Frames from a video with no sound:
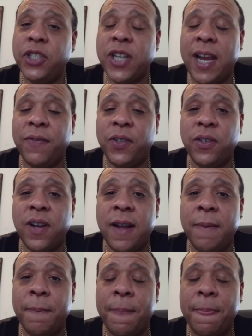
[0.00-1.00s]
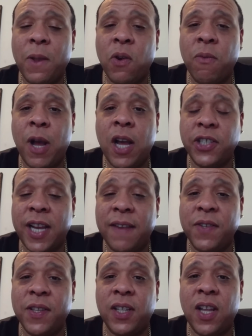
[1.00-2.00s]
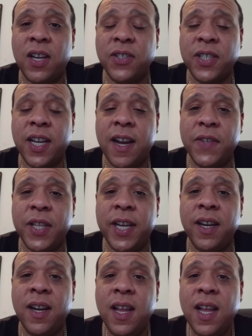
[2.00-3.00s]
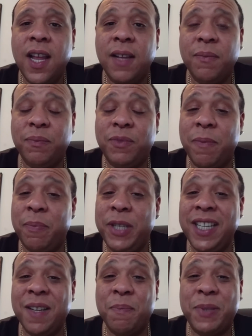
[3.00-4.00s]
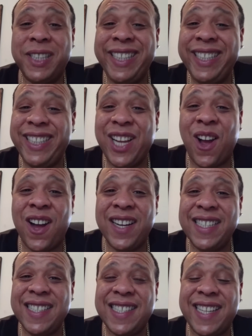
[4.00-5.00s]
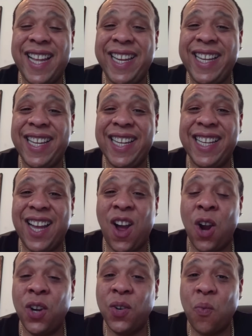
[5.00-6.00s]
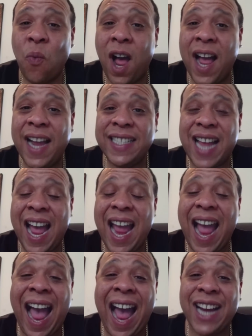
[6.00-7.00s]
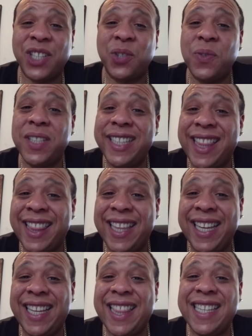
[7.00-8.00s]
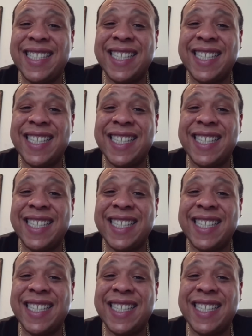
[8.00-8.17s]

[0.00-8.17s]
after the Larson cover there. To be completely honest, like, art-wise, I actually think this